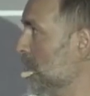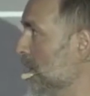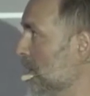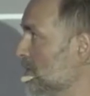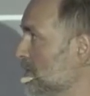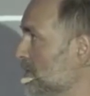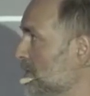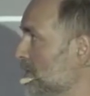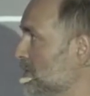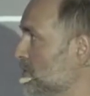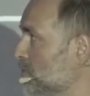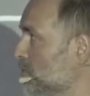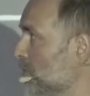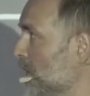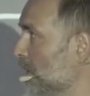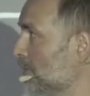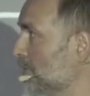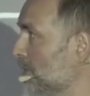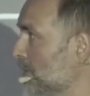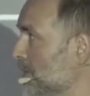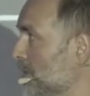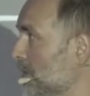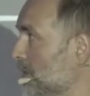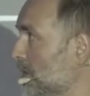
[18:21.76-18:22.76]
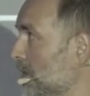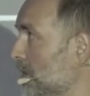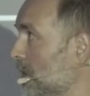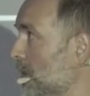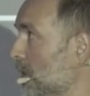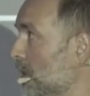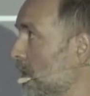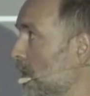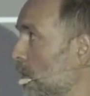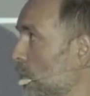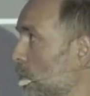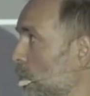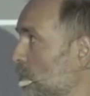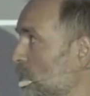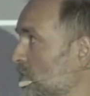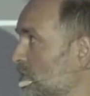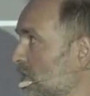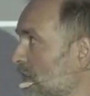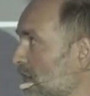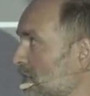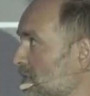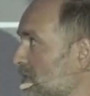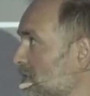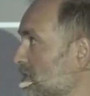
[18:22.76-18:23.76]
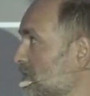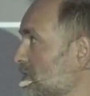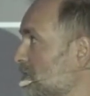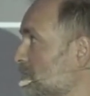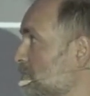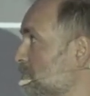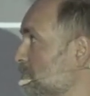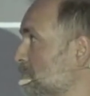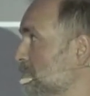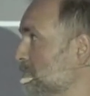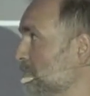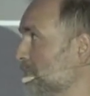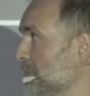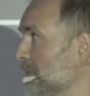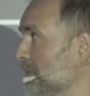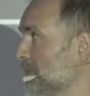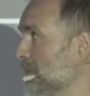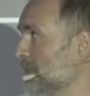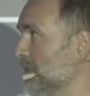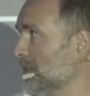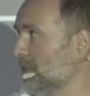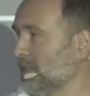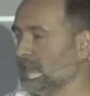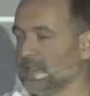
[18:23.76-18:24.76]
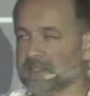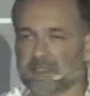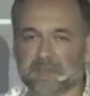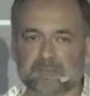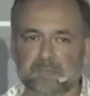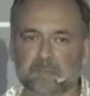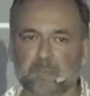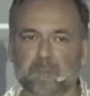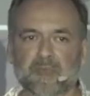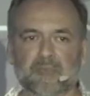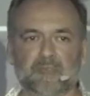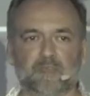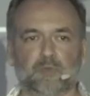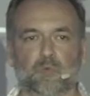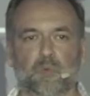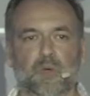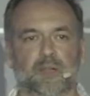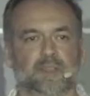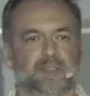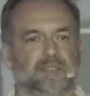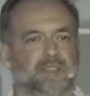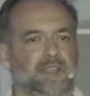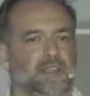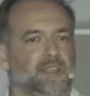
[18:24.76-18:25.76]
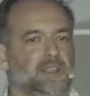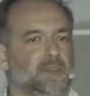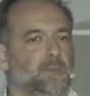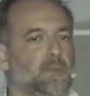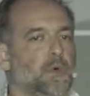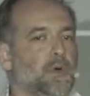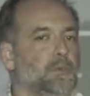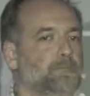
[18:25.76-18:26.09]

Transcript: buys this traffic would just say, bid 1 cent